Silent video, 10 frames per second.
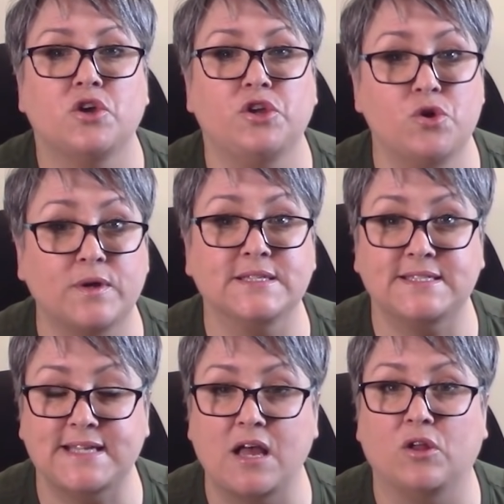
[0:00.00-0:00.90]
you can
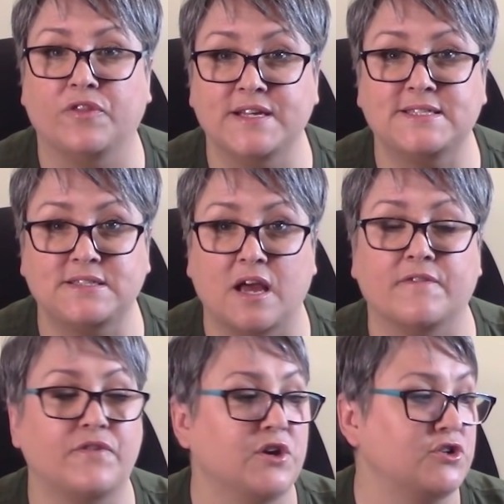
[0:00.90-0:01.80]
sell this
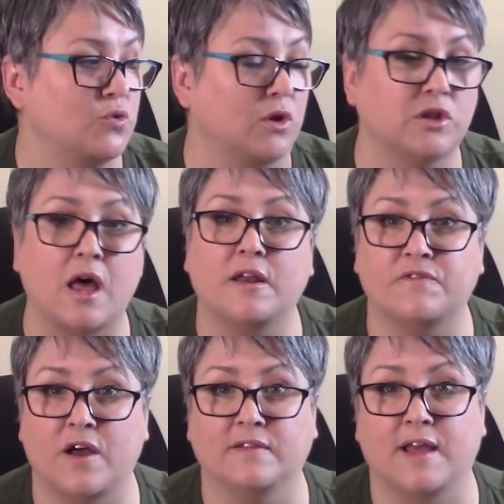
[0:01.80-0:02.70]
stuff to a lot
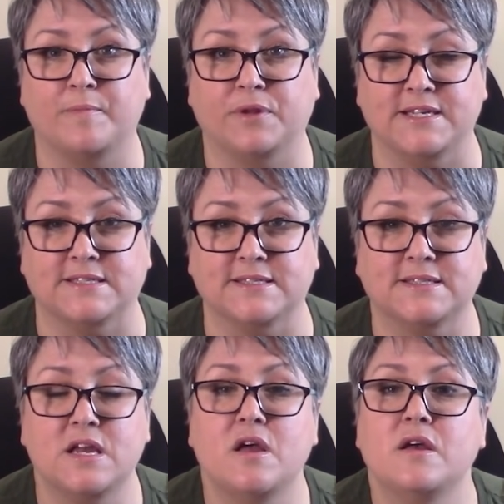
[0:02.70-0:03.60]
of online places.